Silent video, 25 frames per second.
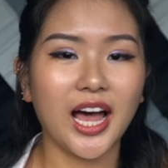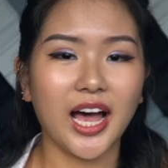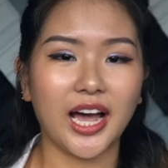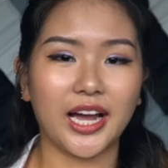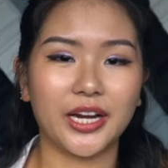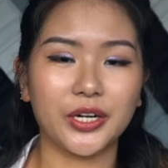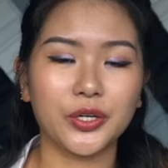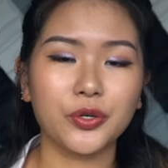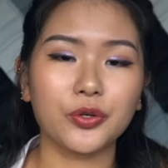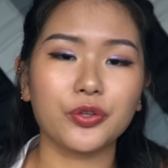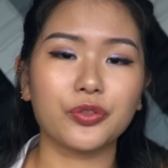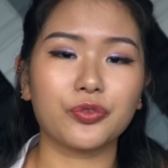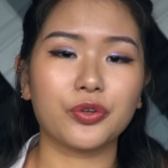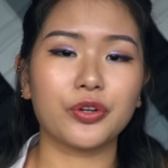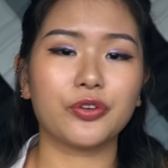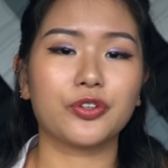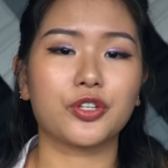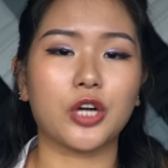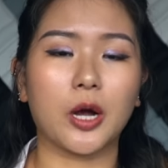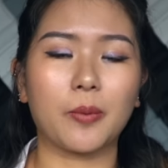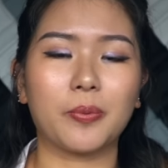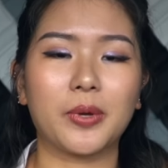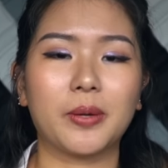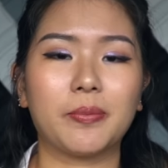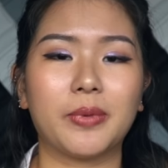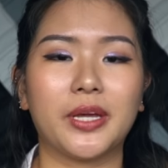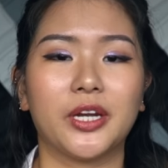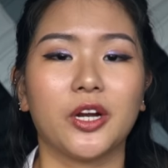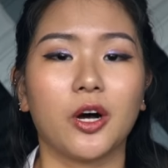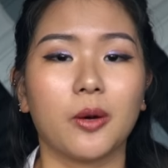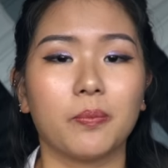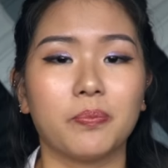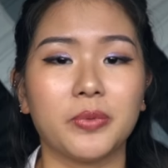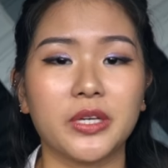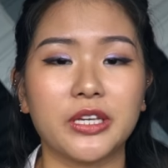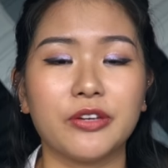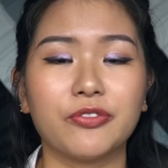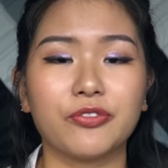I know thrift shopping may
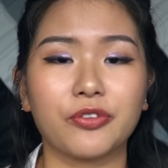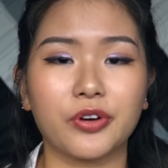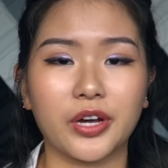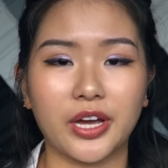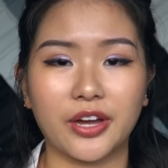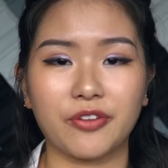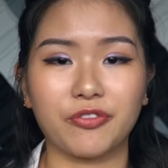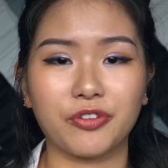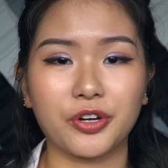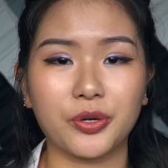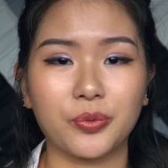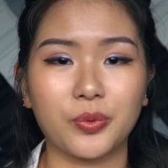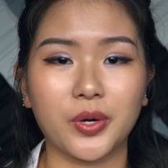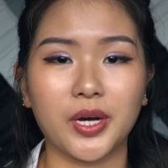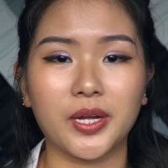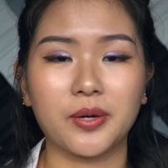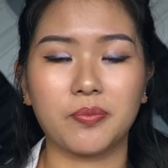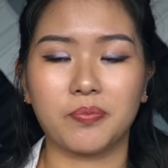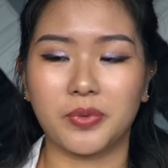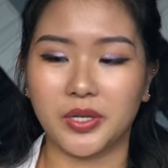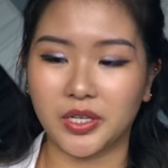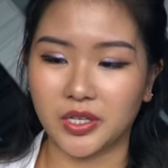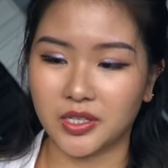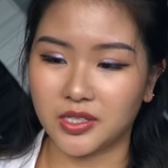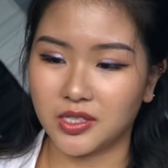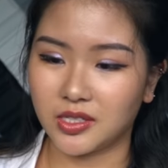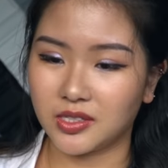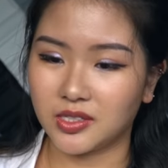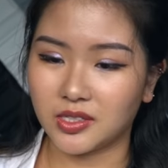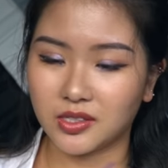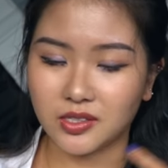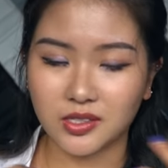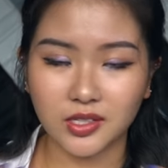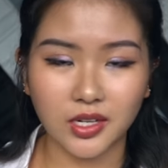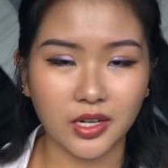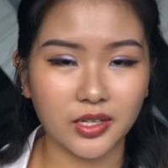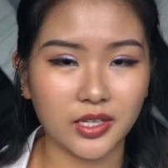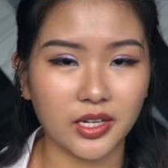not be for everyone because it's a
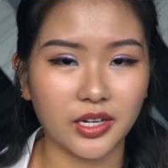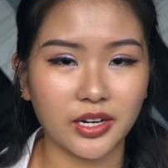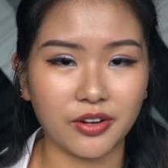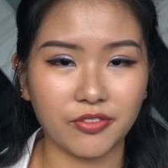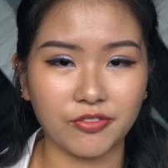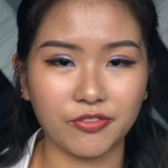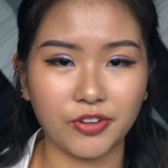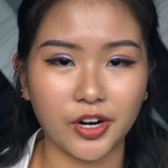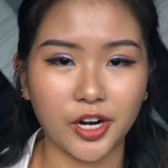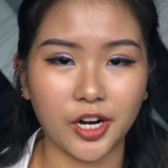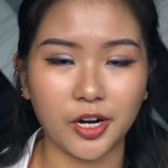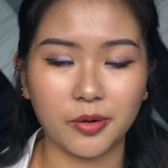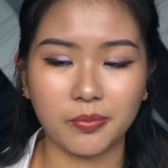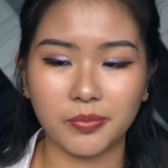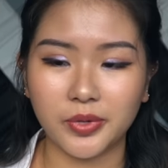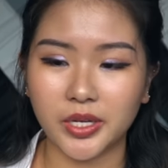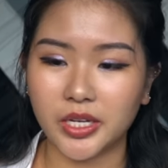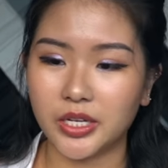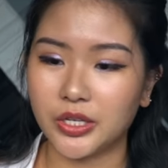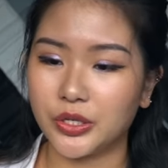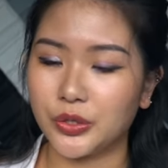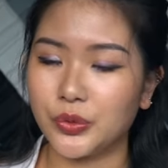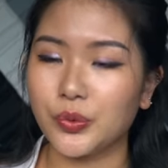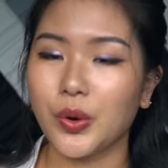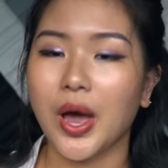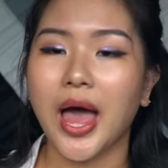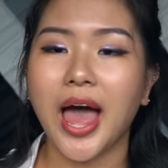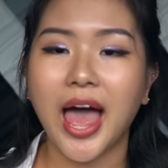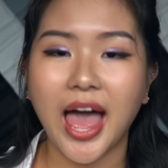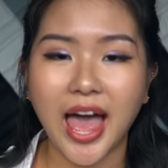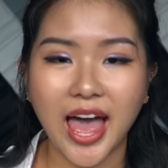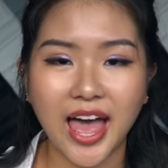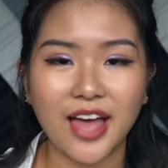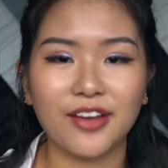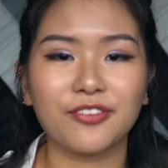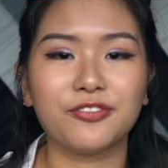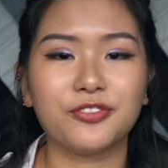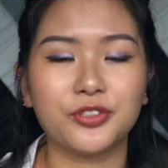certain environment. You
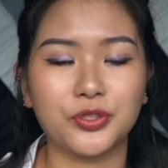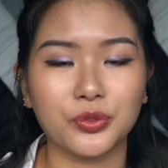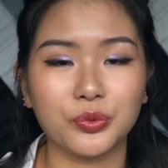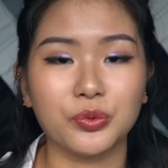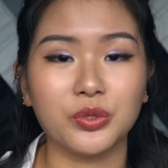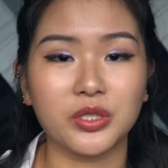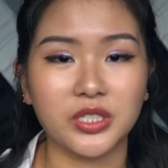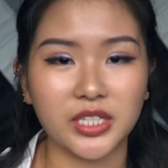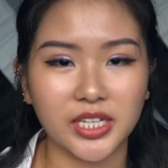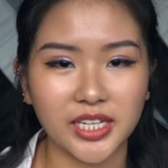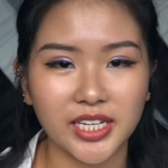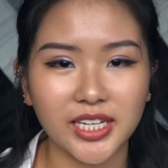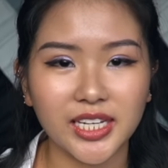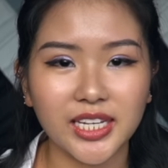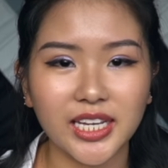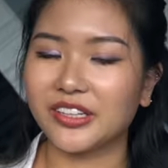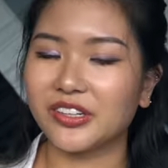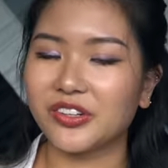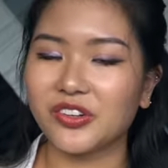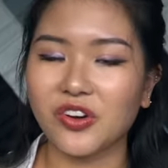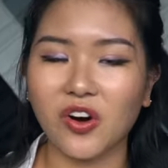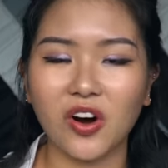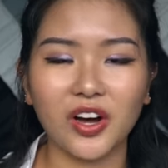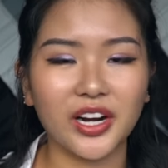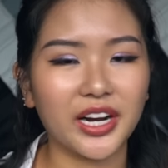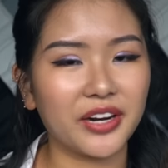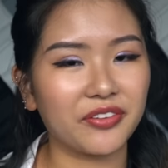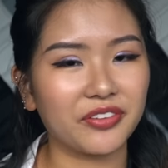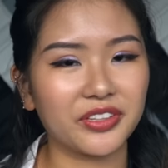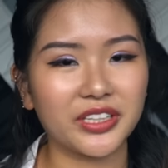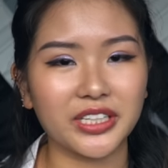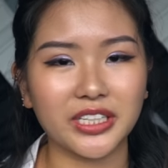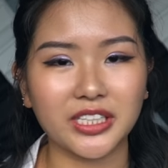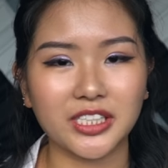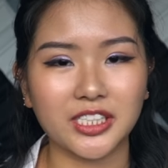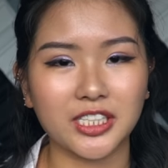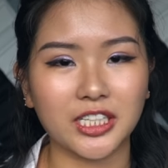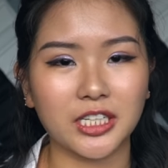have to dig. Not
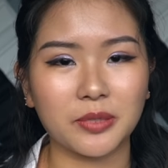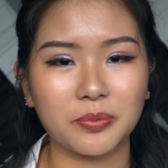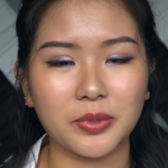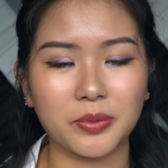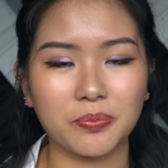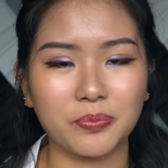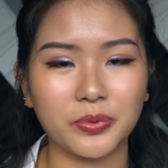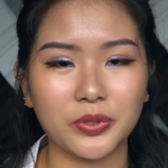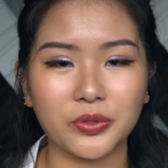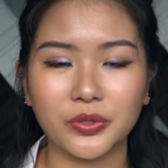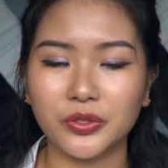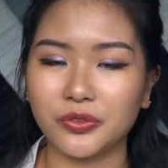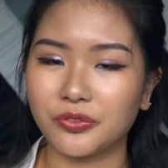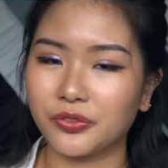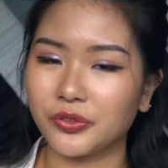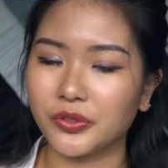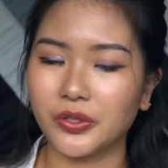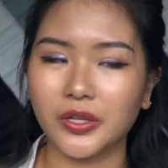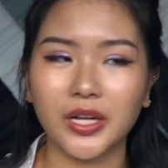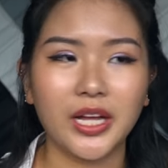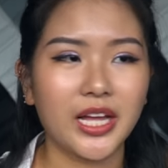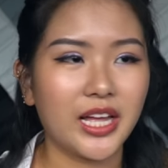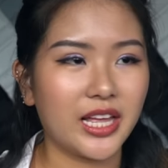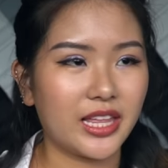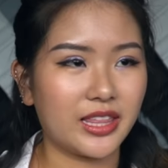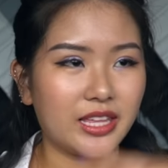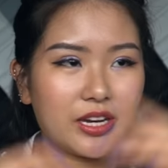everything is gonna be beautiful.